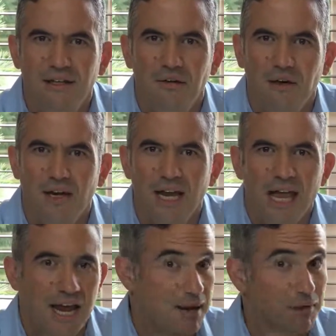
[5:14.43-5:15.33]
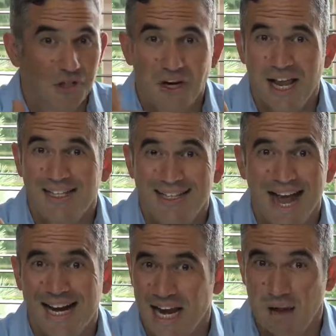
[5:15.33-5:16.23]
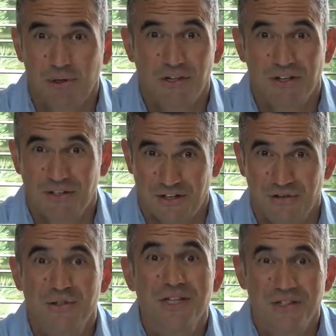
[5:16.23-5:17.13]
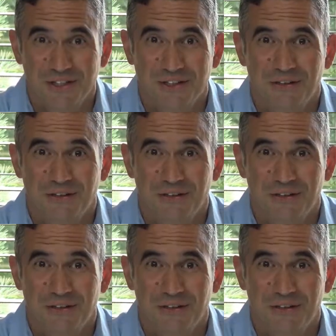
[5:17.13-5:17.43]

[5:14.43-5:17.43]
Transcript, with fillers: Okay? Amazon has data, Amazon's consistent,